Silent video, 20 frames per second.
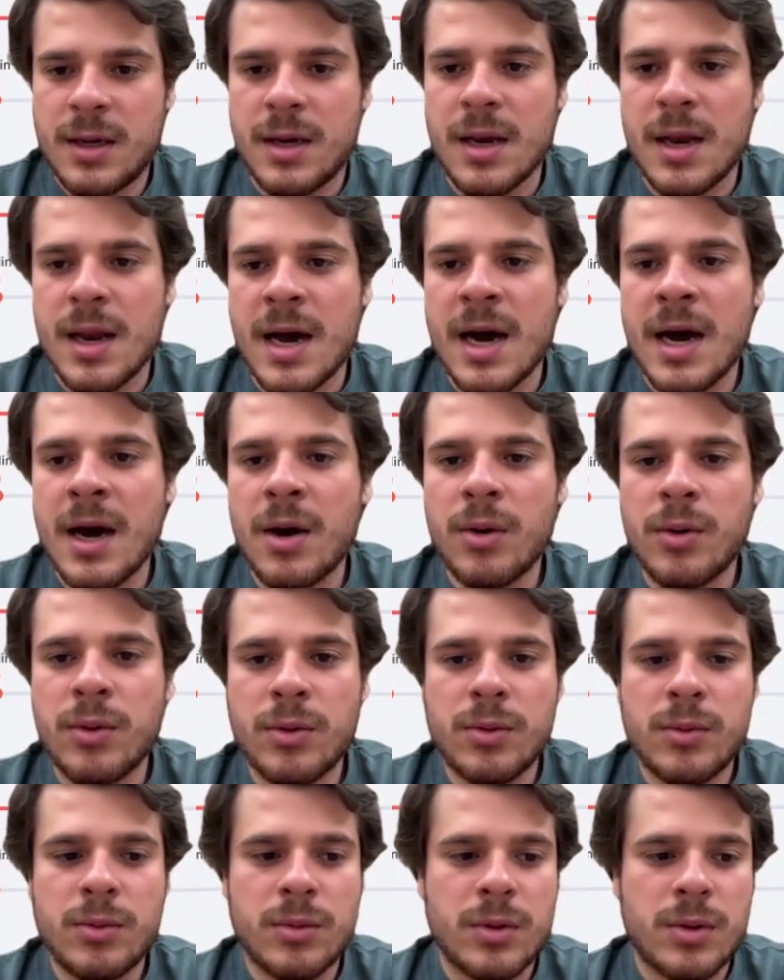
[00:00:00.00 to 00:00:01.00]

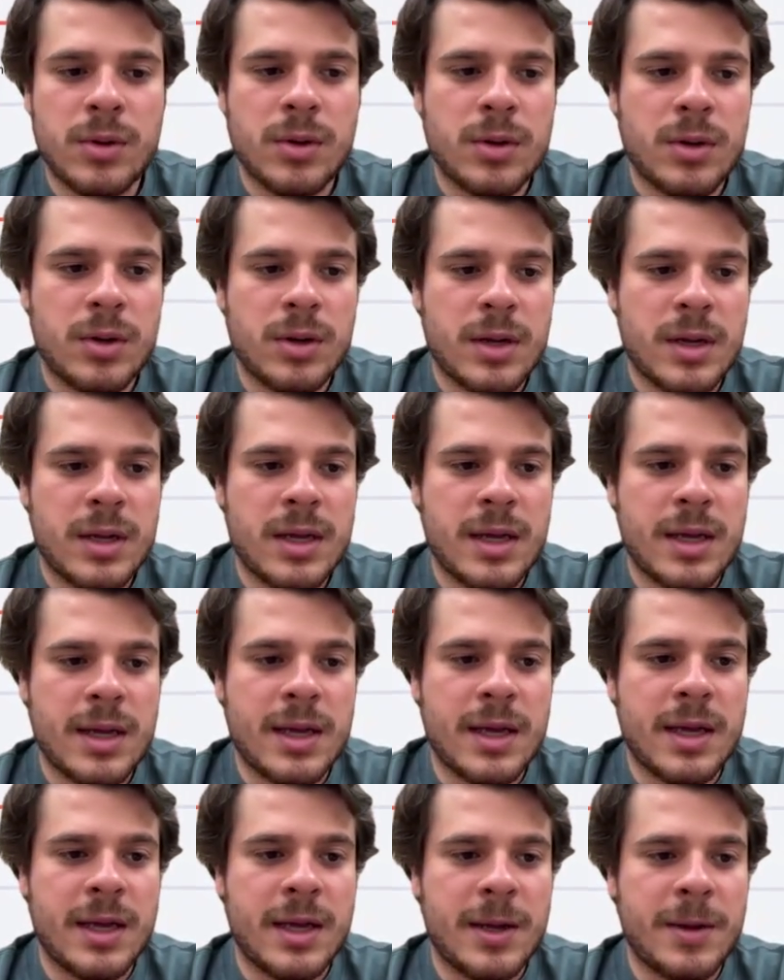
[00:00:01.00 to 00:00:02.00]
Now,
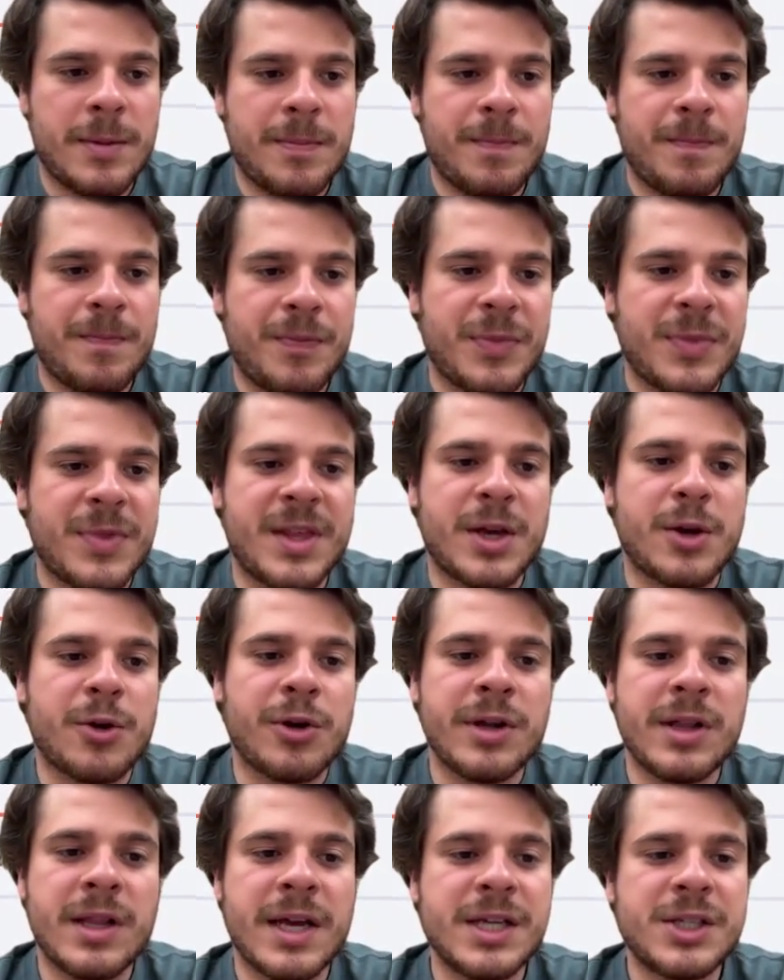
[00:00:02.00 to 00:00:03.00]
the
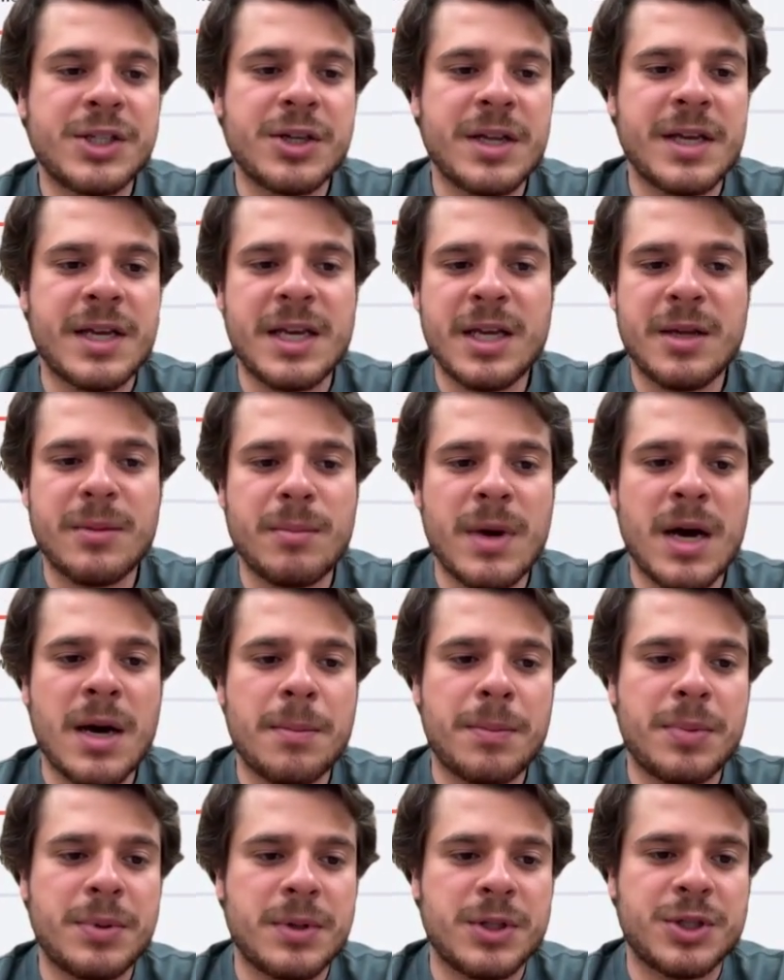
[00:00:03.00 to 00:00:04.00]
correlation heat
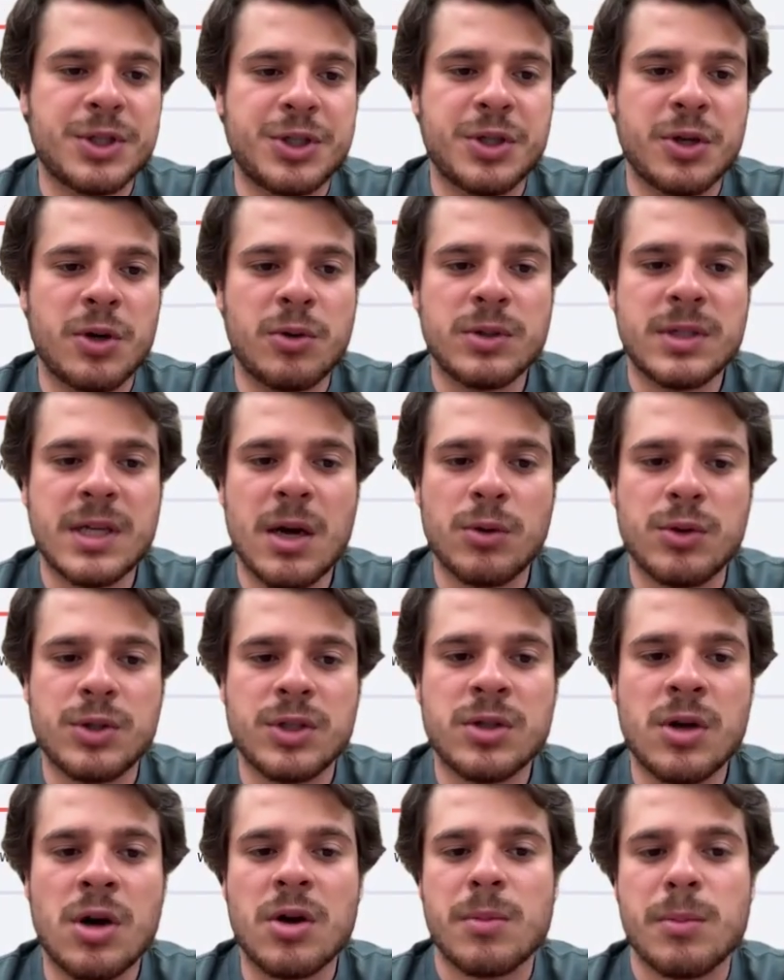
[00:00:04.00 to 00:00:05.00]
map shows how
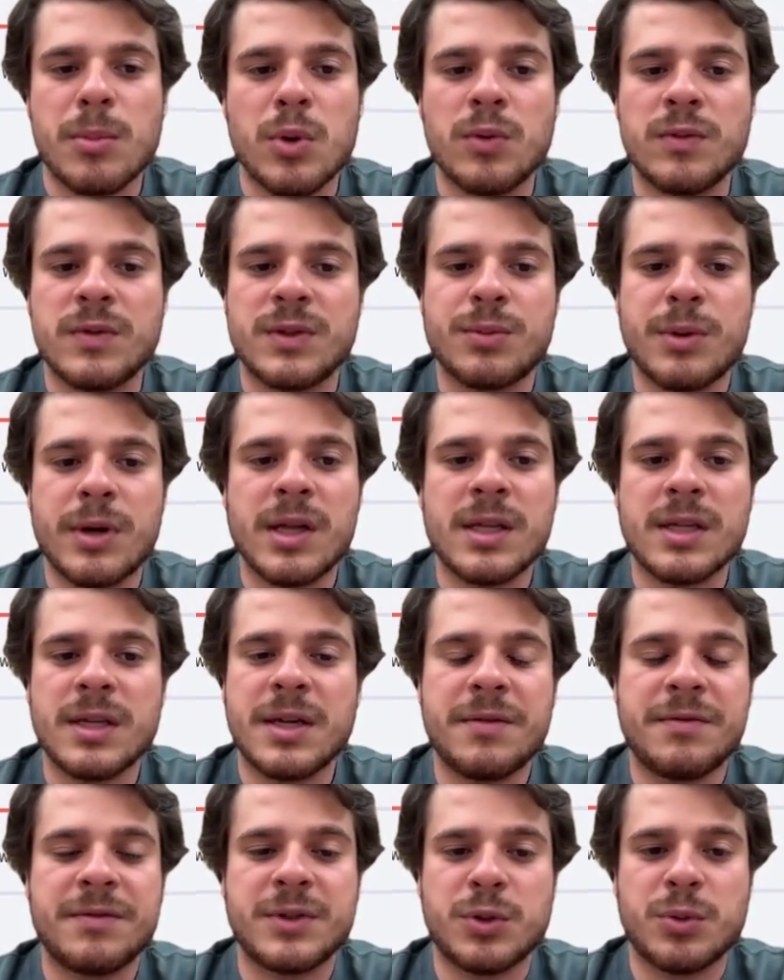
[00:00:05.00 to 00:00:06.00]
stock moves
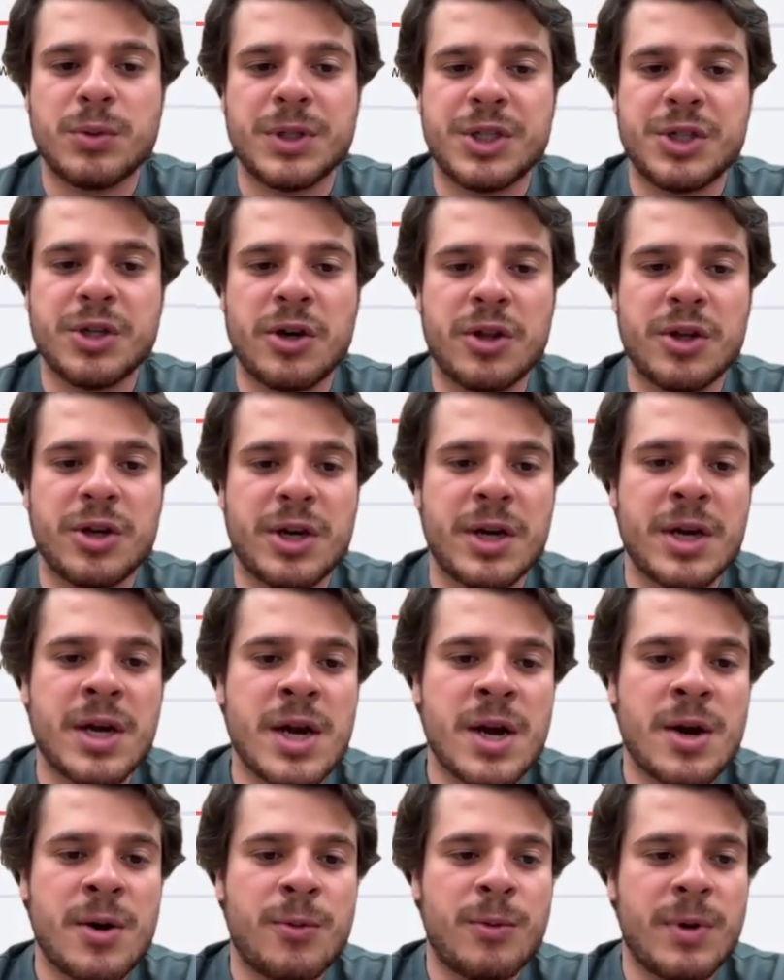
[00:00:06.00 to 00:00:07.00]
relative to each other.
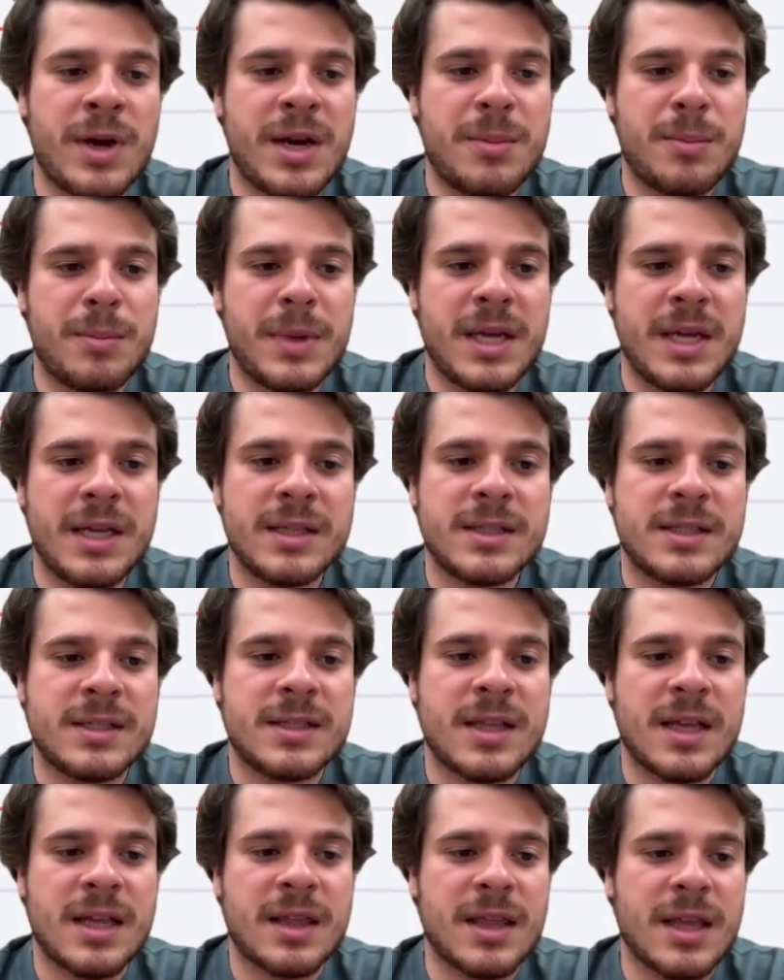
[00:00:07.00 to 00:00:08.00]
Red
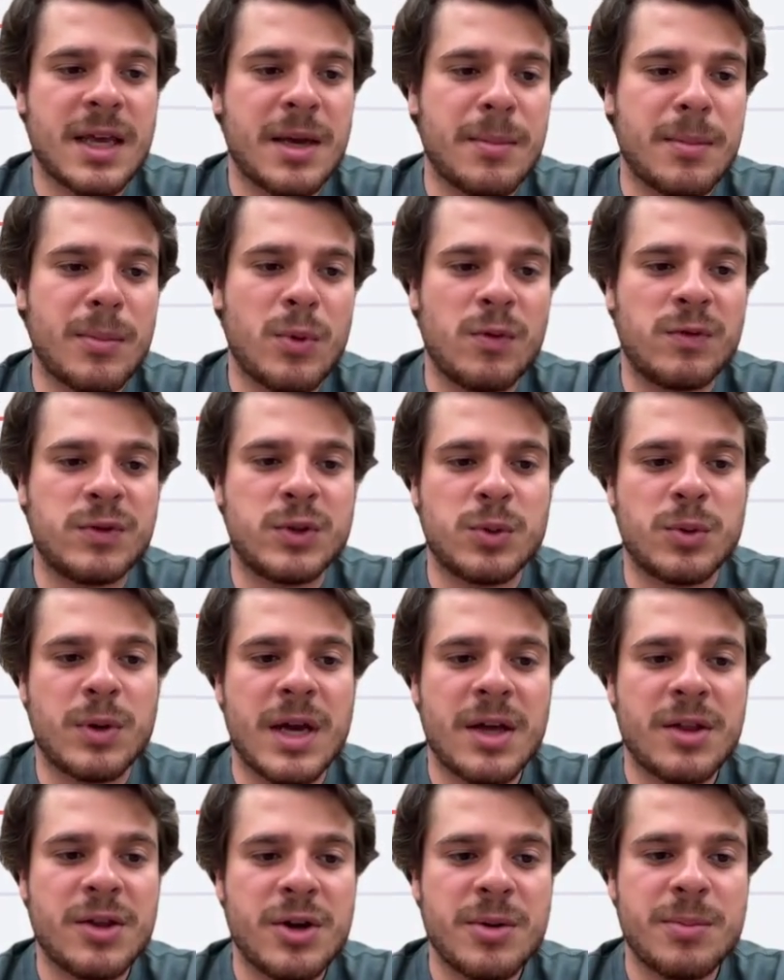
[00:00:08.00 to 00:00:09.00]
means that they move
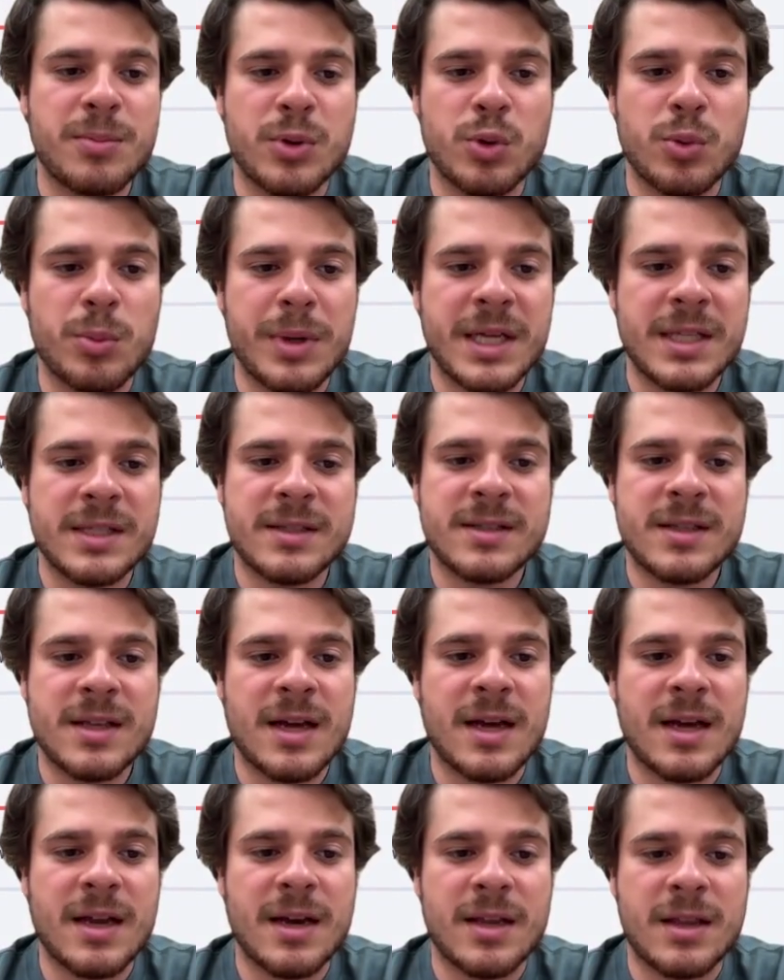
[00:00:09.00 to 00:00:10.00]
together, blue means
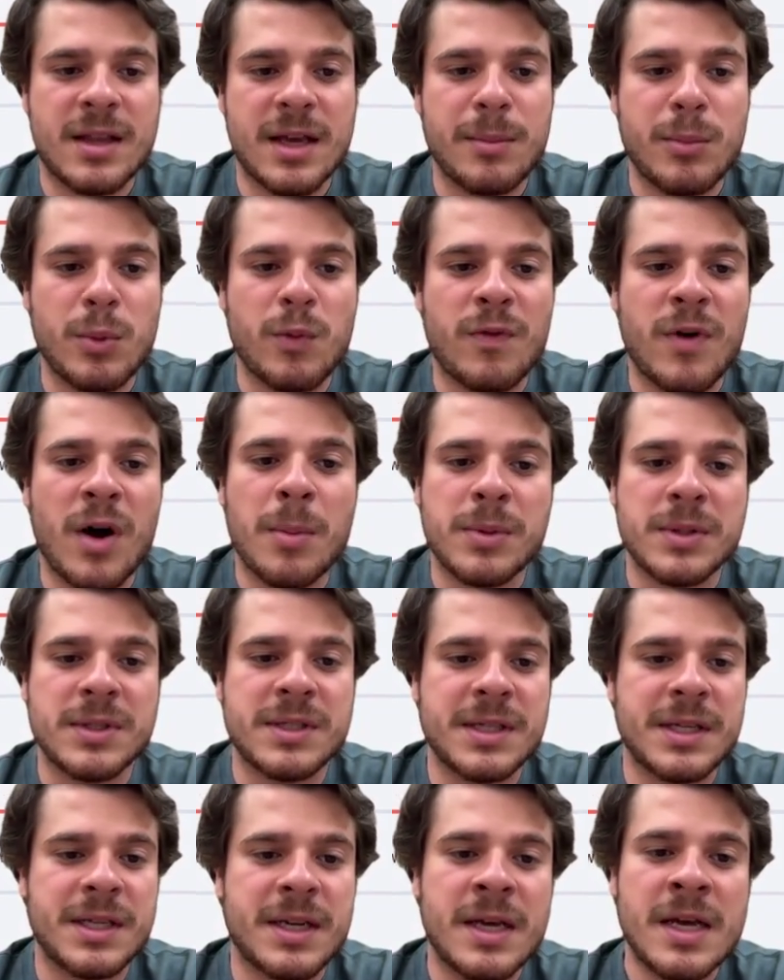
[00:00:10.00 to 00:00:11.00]
that they move
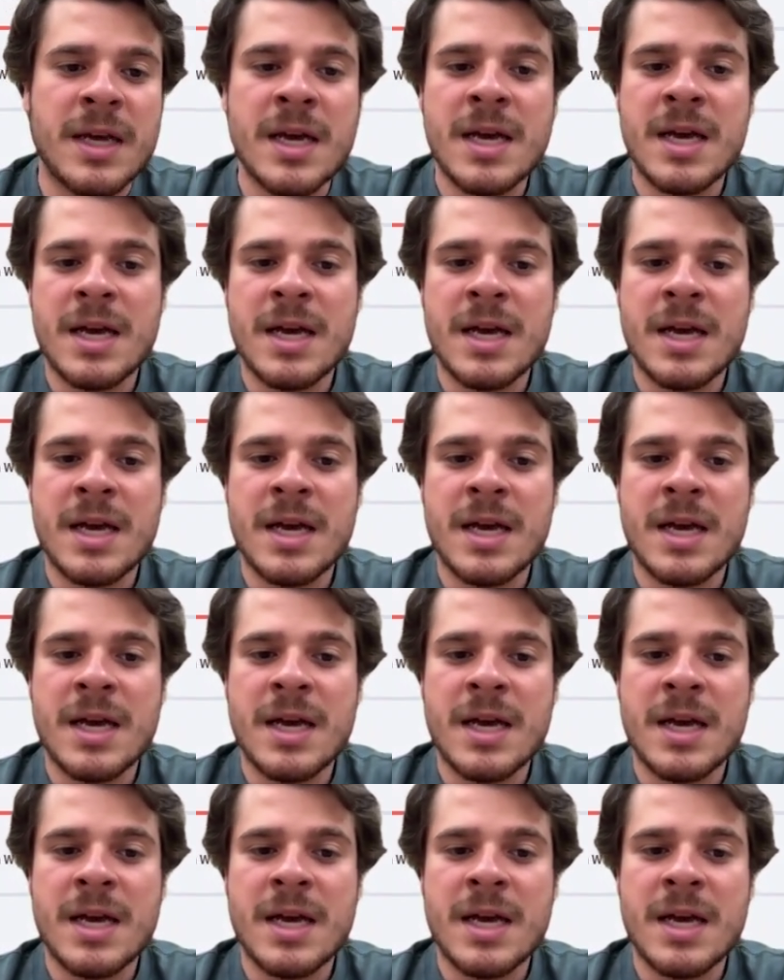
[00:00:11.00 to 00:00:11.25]
opposite.